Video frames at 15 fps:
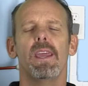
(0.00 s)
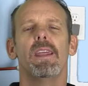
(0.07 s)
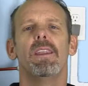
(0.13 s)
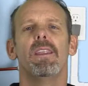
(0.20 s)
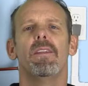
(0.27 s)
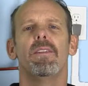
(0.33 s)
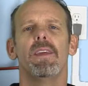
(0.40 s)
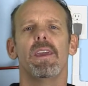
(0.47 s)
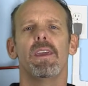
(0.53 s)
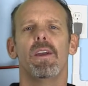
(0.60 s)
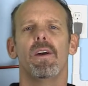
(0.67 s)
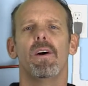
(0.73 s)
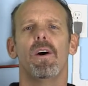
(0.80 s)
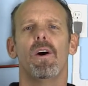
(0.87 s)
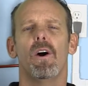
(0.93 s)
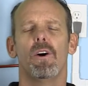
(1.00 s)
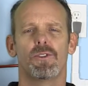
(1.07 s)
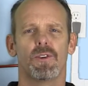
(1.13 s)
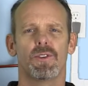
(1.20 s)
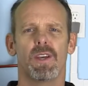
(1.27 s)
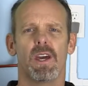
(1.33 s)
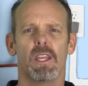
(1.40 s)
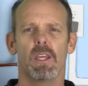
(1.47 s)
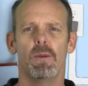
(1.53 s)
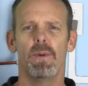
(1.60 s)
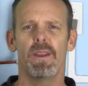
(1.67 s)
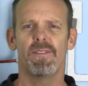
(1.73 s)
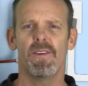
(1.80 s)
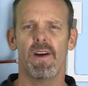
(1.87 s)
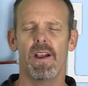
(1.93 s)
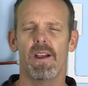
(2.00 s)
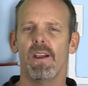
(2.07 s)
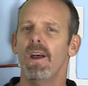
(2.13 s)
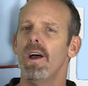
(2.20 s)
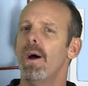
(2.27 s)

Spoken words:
in the ultrasonic humidifier.